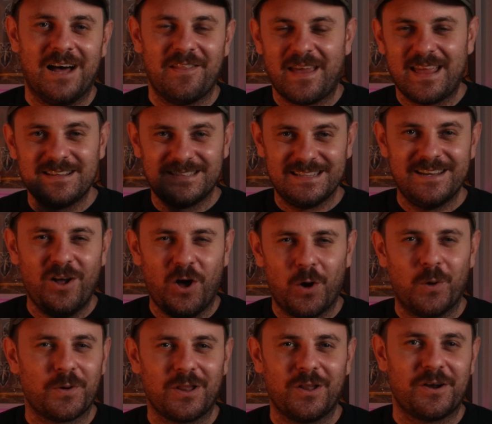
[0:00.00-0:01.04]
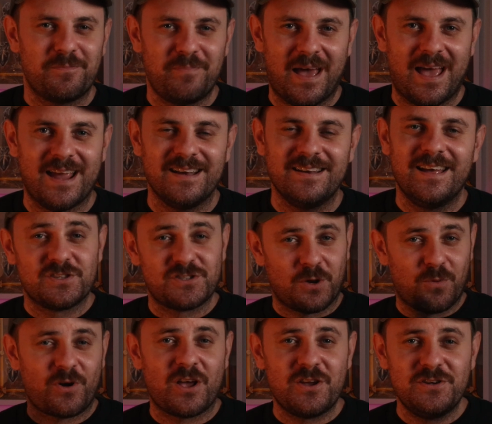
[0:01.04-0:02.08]
They did hold a lot of paint.
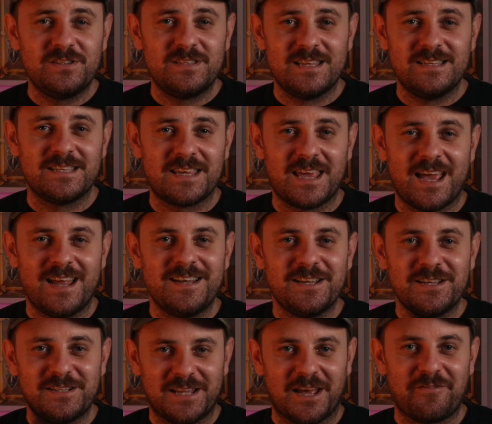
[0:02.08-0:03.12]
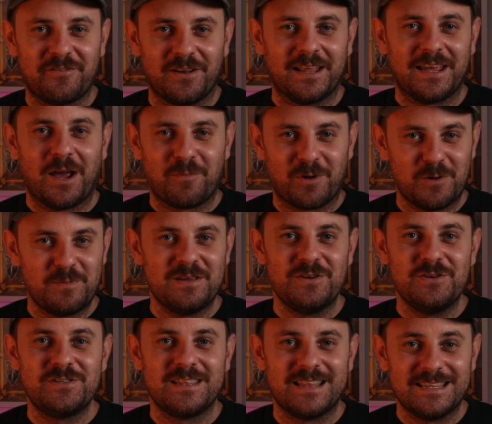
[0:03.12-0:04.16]
So would I use these again? Definitely. I'm going to be
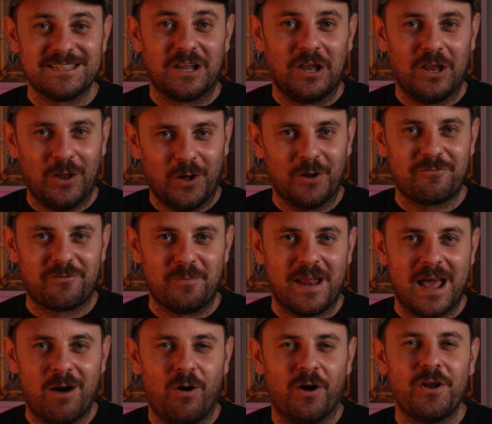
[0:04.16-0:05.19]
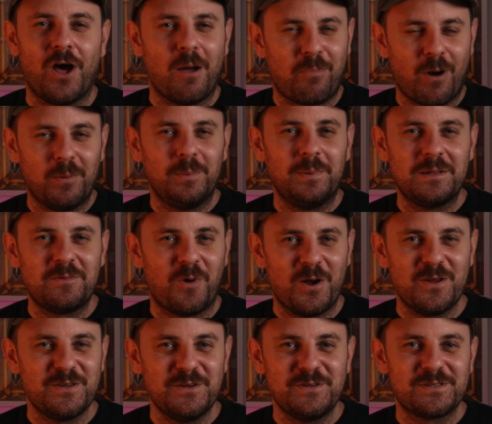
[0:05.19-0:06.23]
using these a lot from now on. I probably
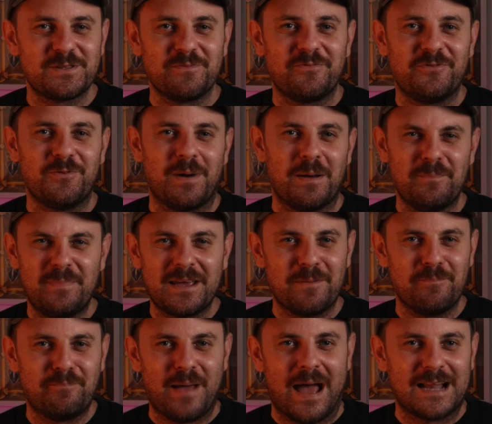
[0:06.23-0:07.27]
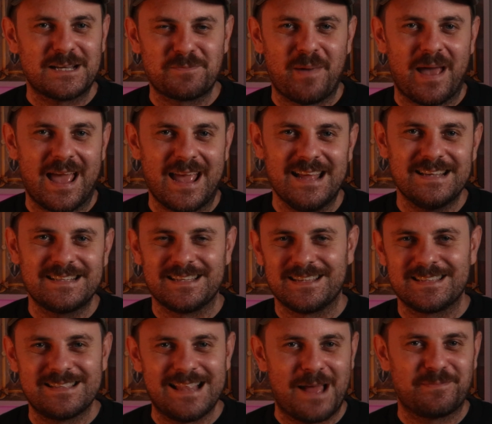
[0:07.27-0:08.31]
won't use them for my bigger batch paints
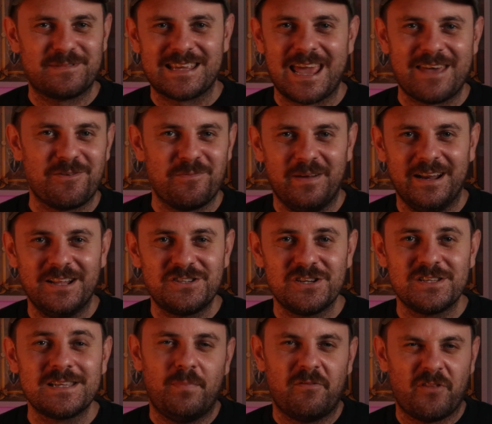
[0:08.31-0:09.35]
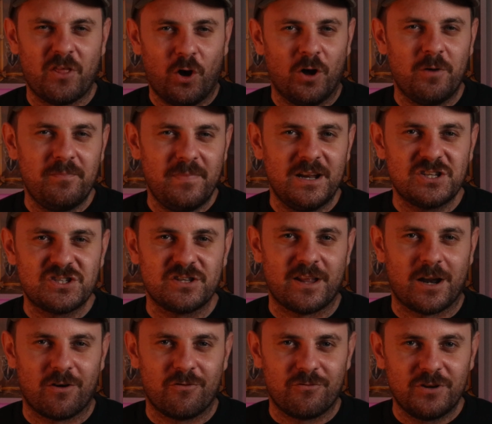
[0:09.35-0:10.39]
and slap together miniatures, but for the odd miniature
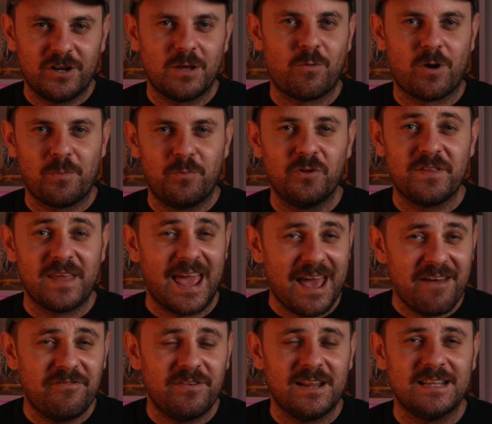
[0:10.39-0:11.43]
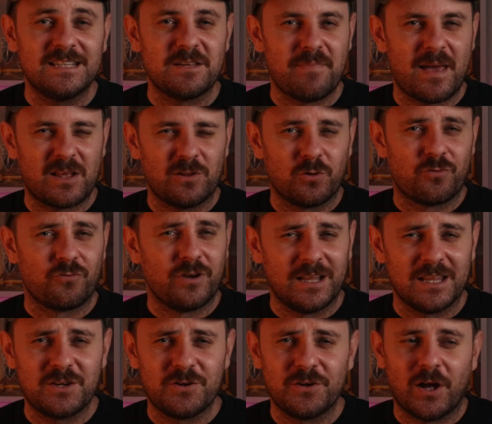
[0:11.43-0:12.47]
that I really want to put the effort in to make look
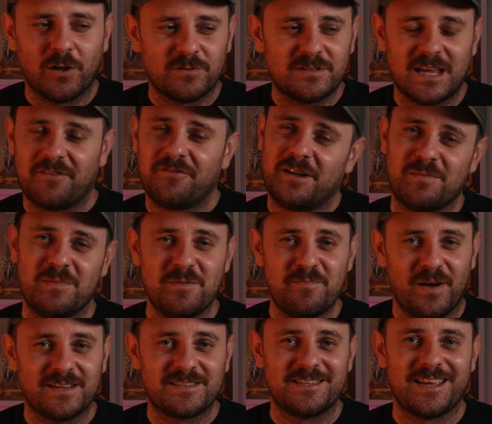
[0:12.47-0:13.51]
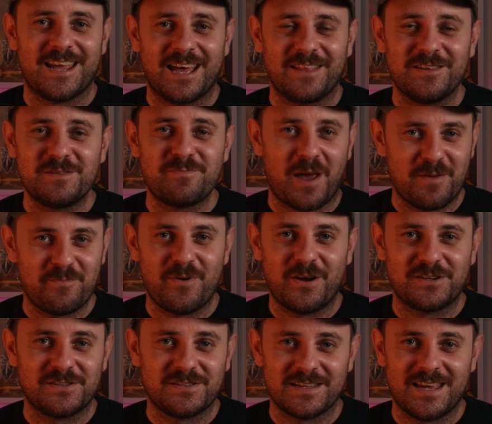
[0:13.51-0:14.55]
really good, I'll definitely be busting out these
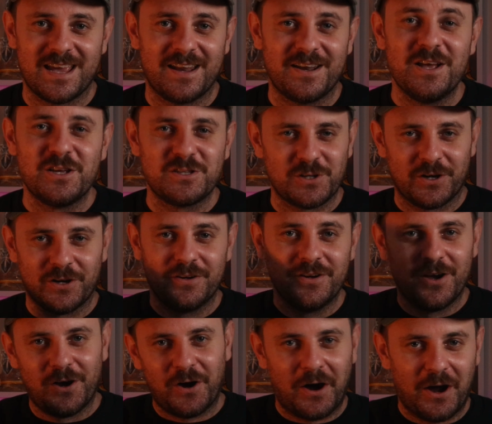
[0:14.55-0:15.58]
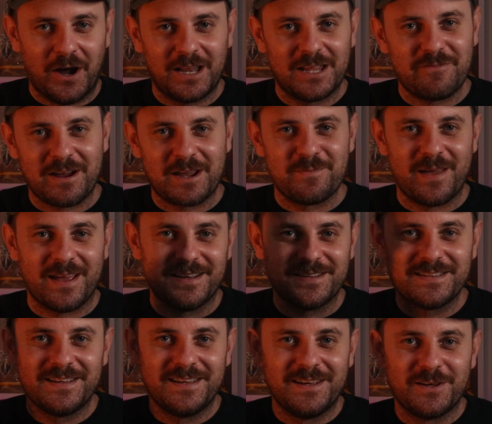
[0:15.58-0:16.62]
paintbrushes again. So I highly
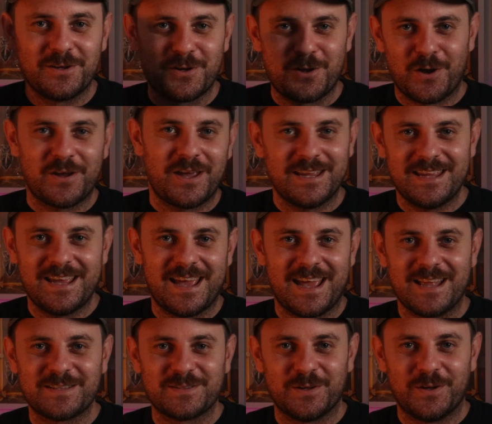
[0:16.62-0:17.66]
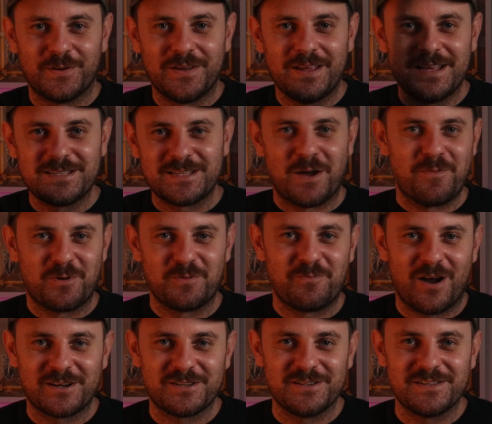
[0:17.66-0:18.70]
recommend go get your hands on some good
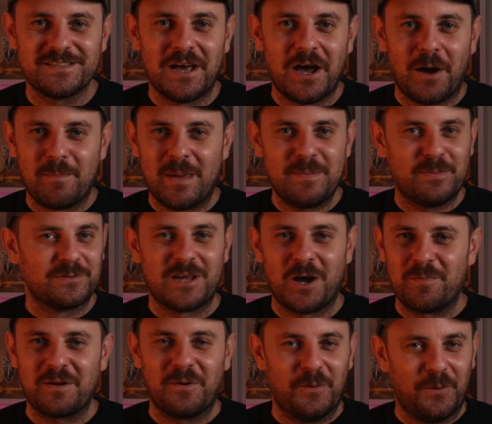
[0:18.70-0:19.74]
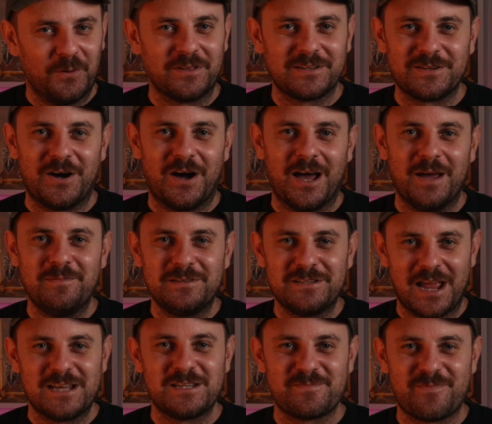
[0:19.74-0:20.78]
brushes. People tell me all the time,
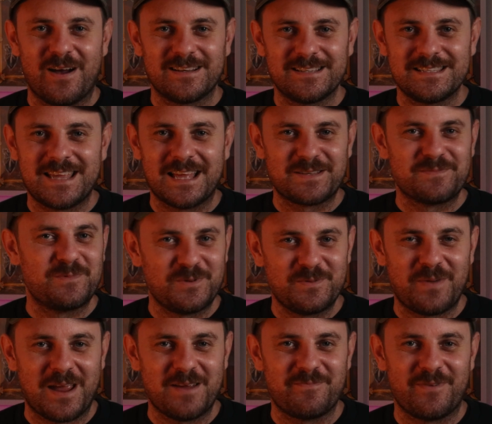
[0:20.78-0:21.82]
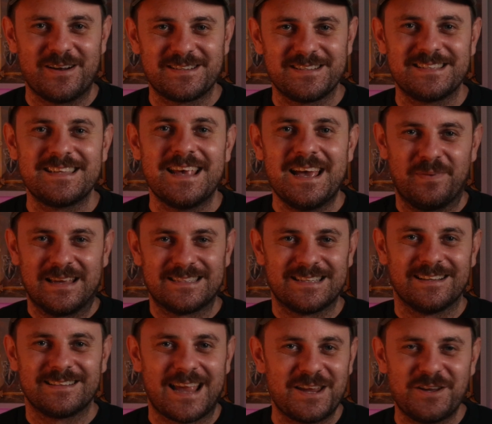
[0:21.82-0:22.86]
change your brushes, get some good paint brushes, because
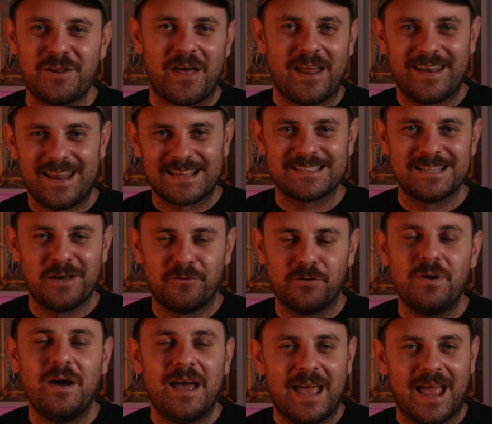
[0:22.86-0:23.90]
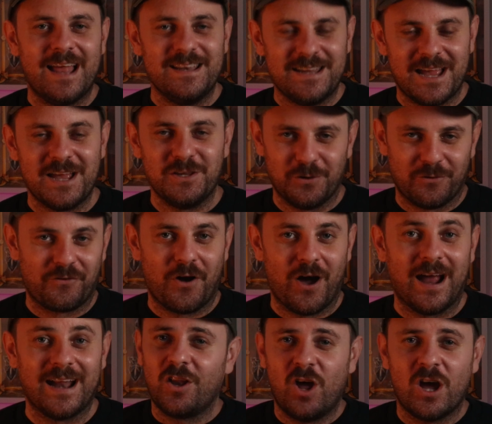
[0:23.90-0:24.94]
it'll take you to that next level. And yeah, you're
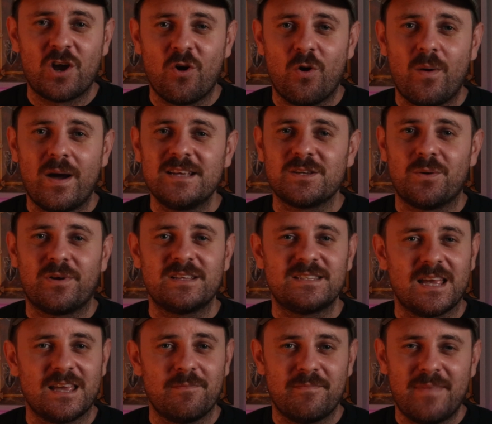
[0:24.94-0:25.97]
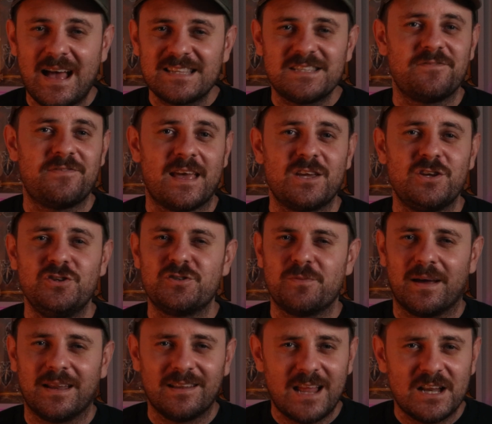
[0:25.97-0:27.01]
right. Like always, I want to say a massive thank you to
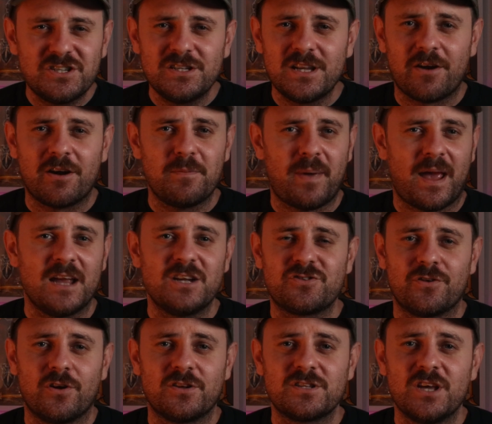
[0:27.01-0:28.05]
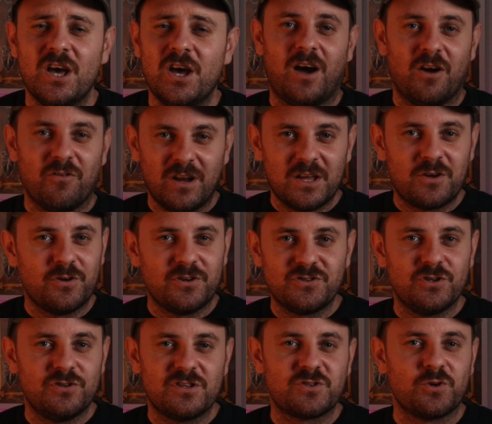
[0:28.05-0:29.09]
my legendary Patreons. I really couldn't
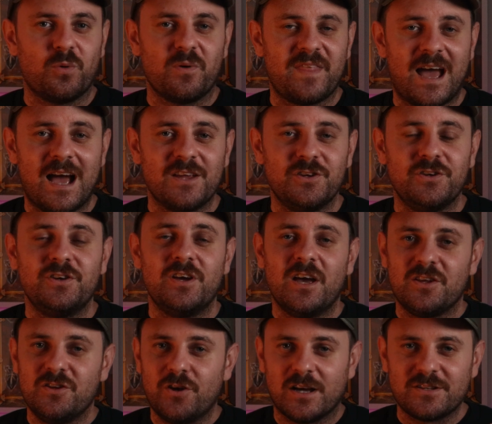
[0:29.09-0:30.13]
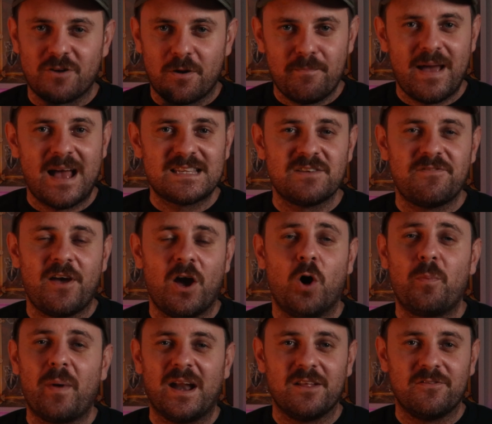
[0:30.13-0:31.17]
do this all without you. You guys are a massive
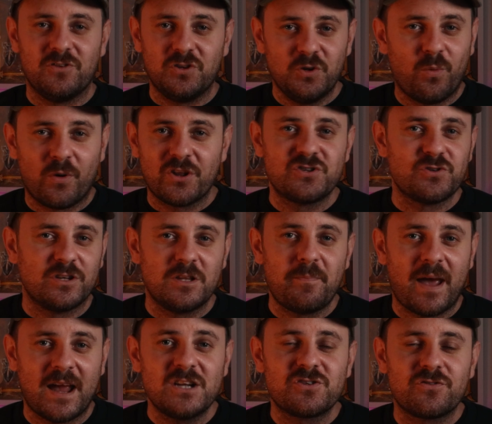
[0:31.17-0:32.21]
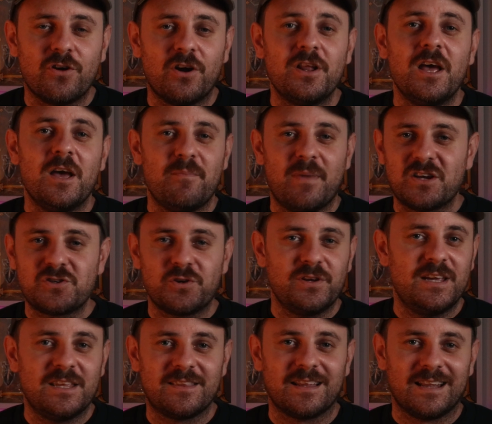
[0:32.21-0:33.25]
help. And if you want to join the Patreon, make sure
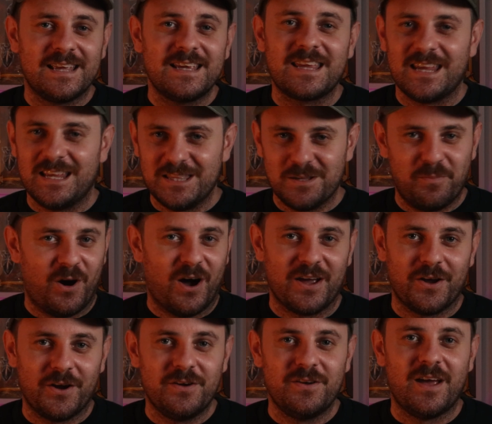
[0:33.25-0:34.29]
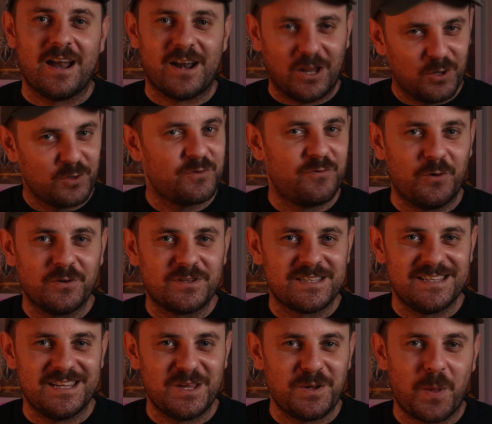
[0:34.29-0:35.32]
you hit the link in the bio. And I look forward to
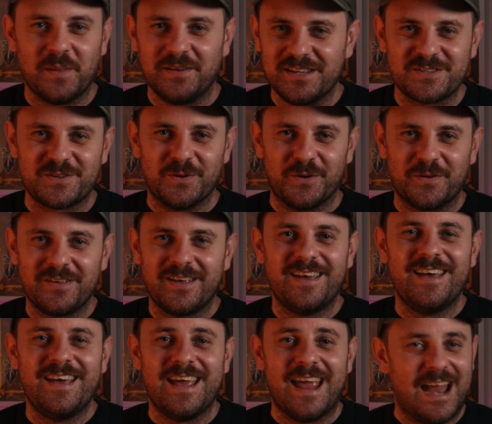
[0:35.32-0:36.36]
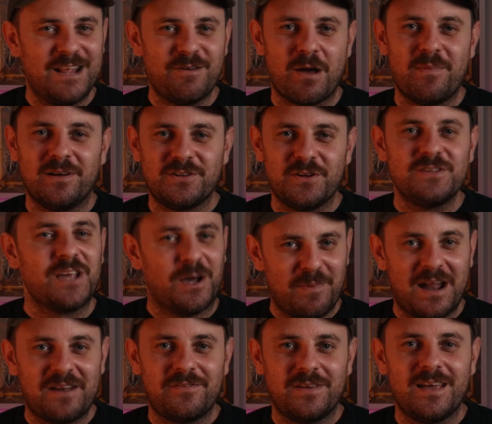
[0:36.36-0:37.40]
seeing you on the Discord. Anyway, my dudes, I'm
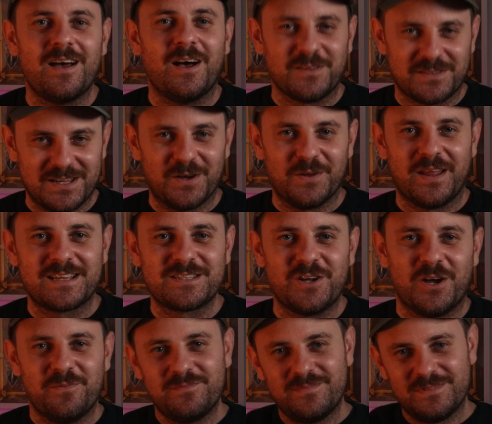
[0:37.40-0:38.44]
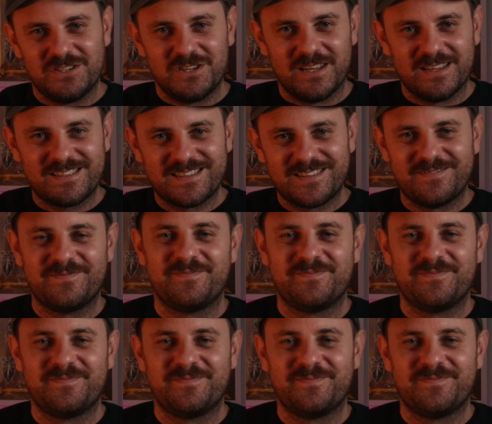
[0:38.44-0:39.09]
out of here. I'll see you all next time. Cheers.